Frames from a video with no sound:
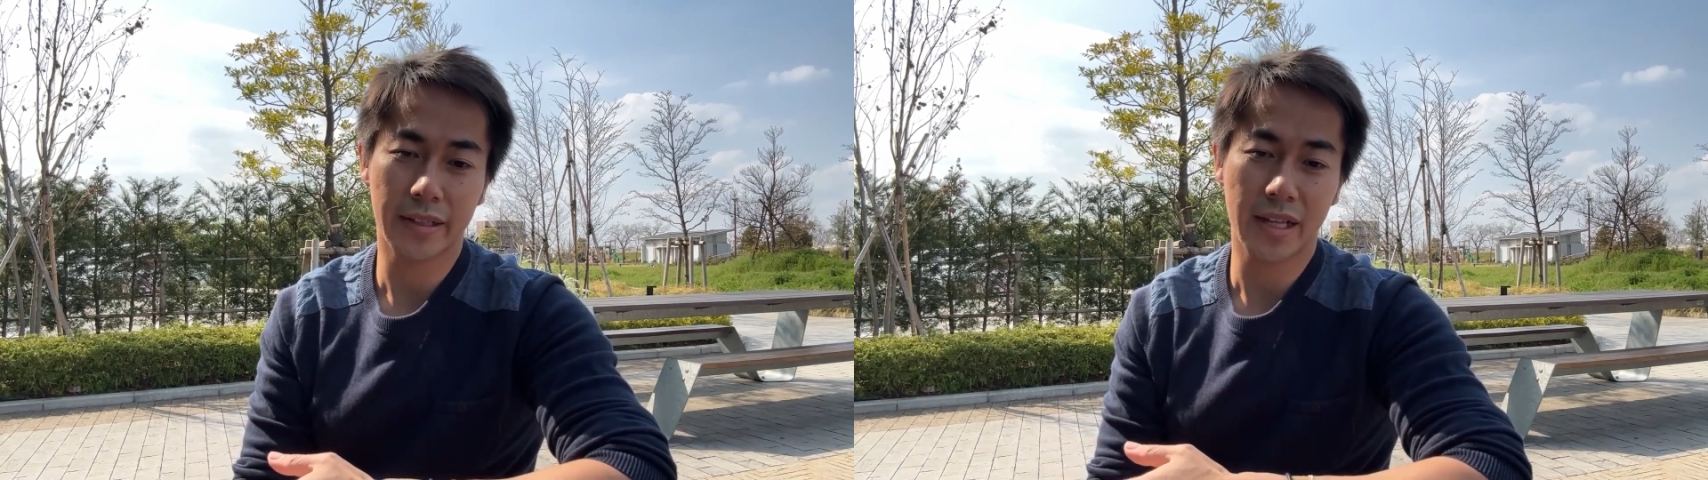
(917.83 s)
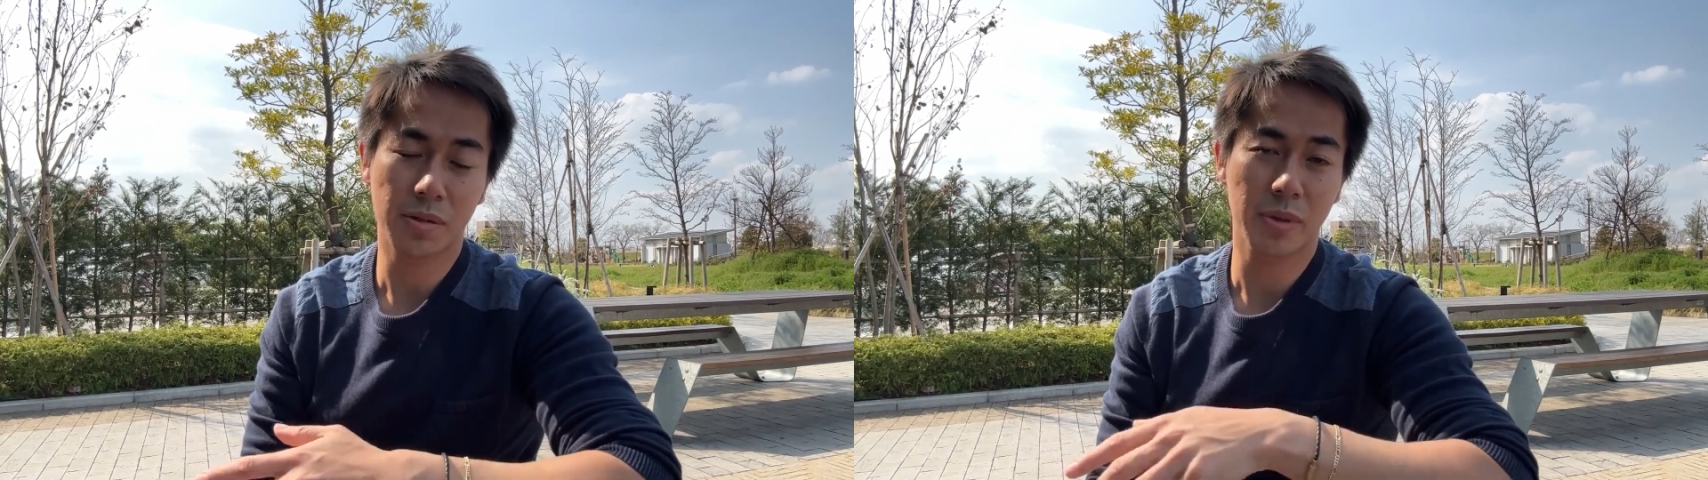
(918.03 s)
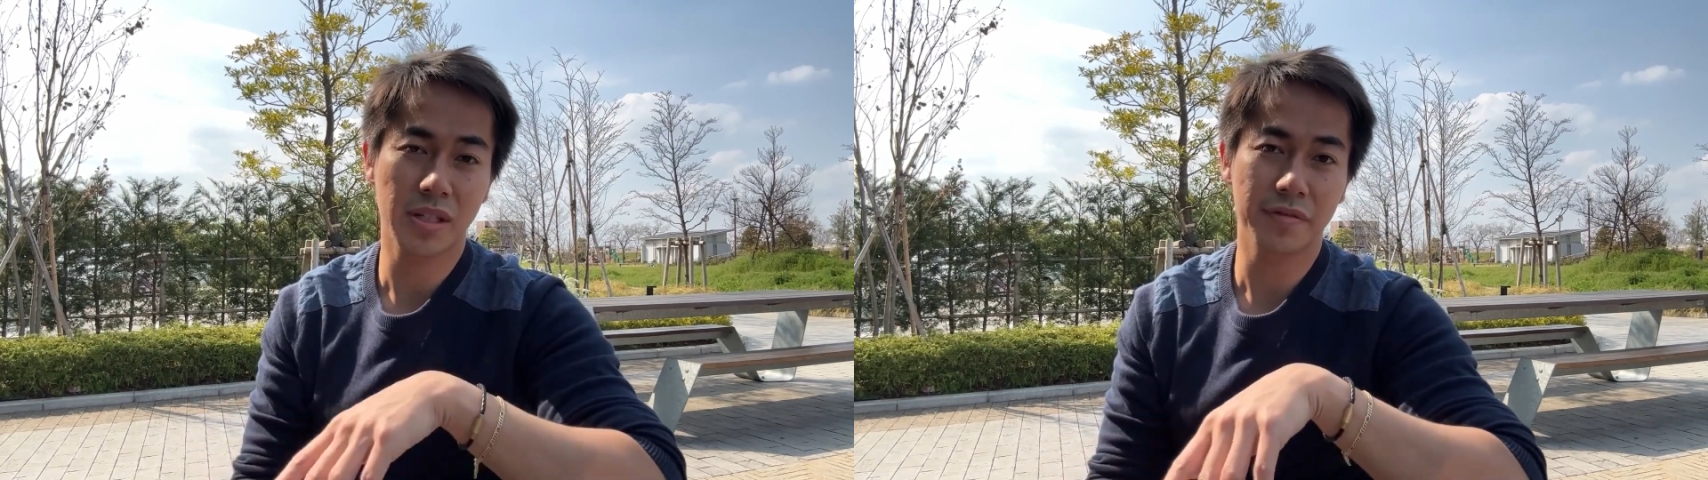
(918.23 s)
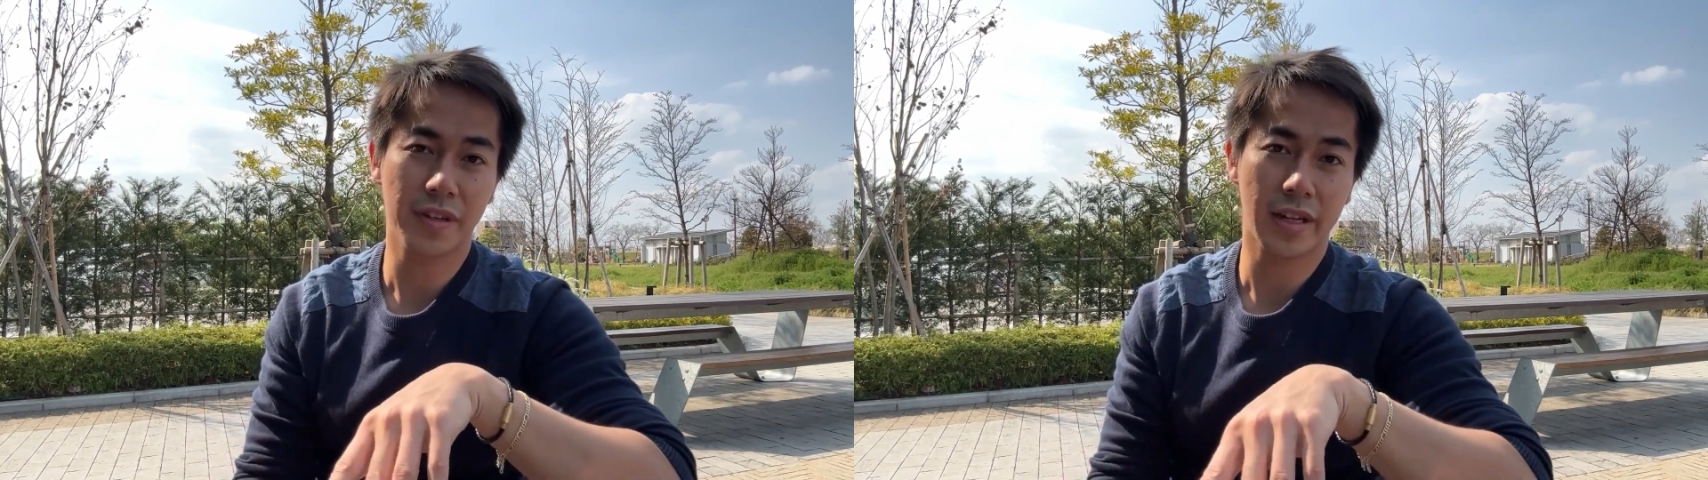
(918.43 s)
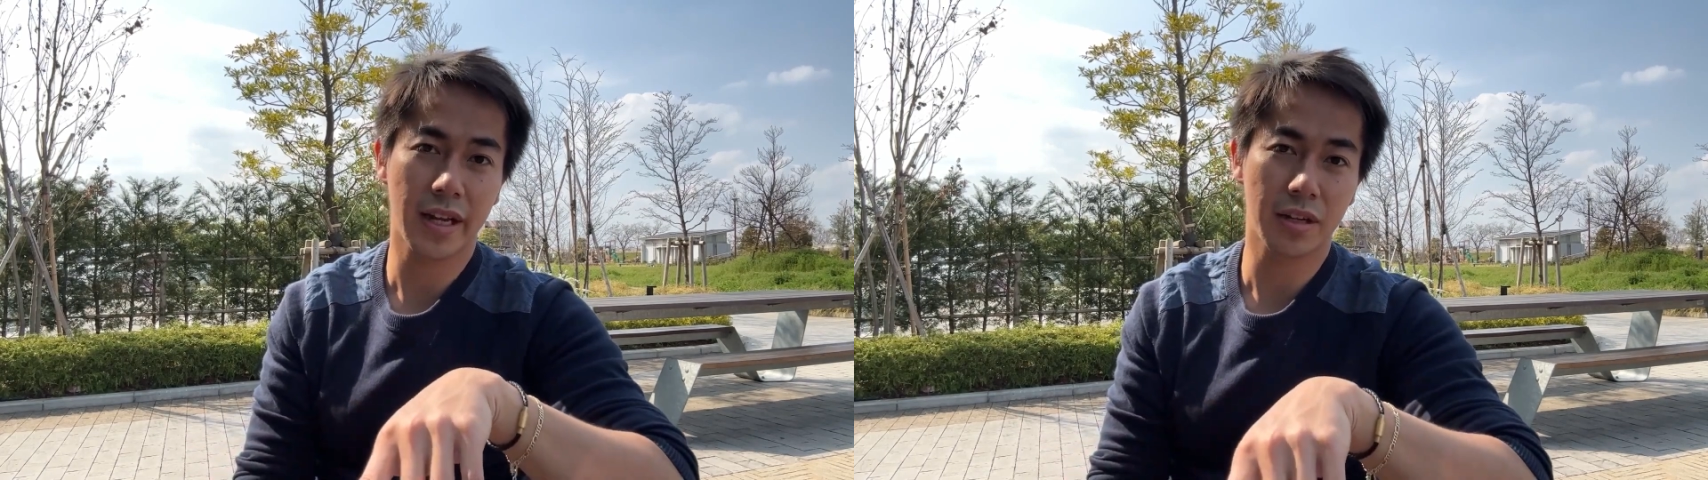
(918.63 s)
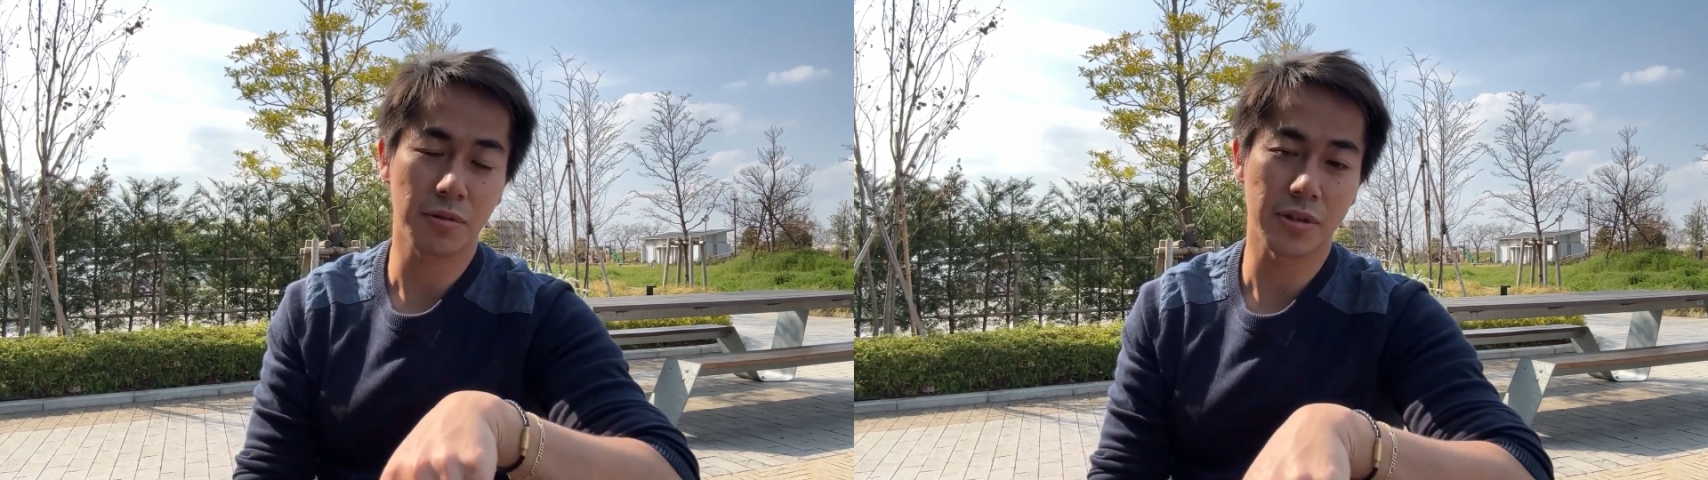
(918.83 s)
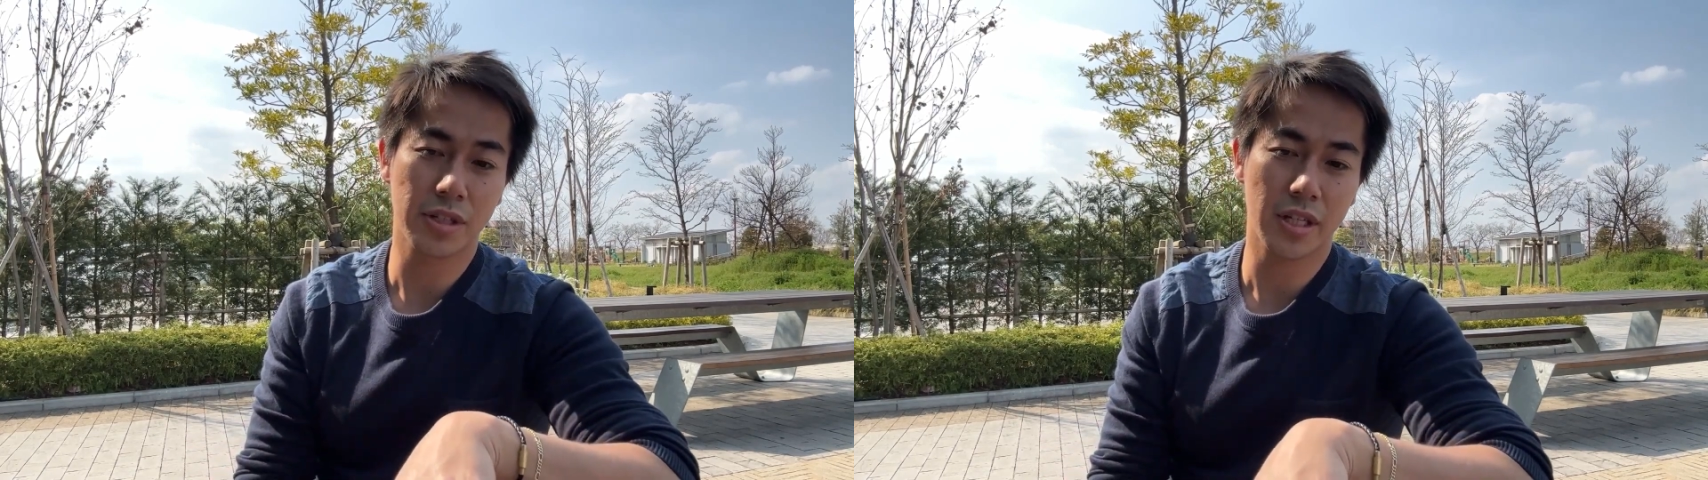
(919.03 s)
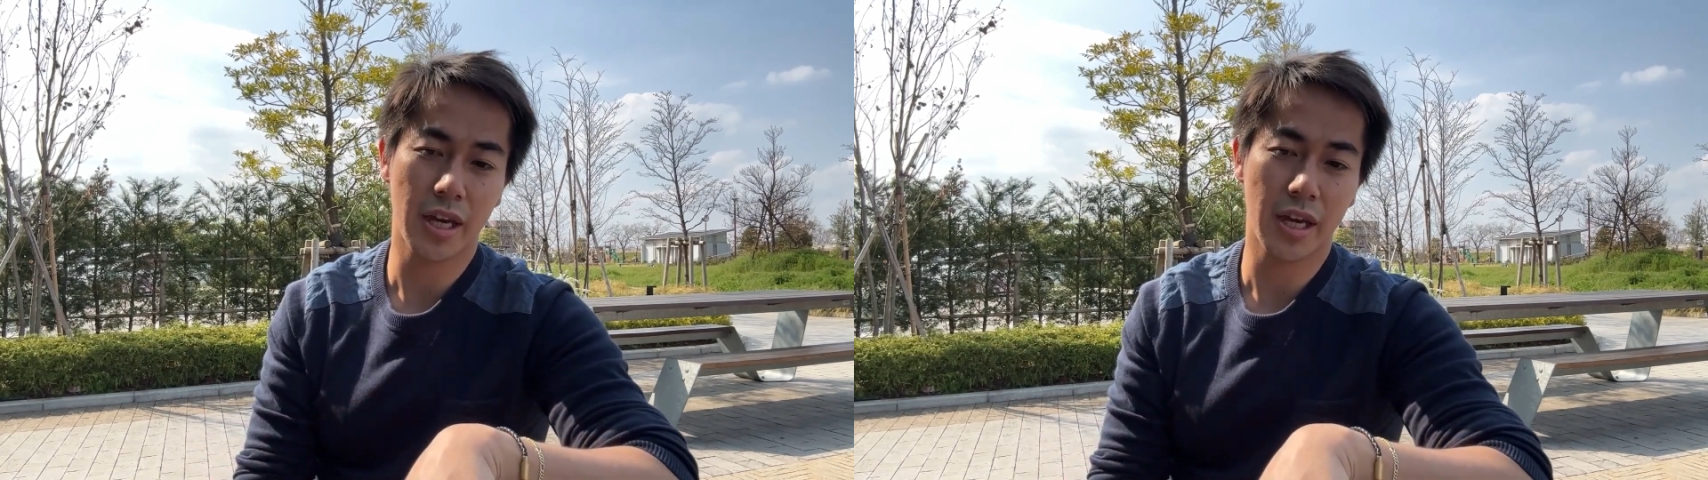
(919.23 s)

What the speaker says: that specific language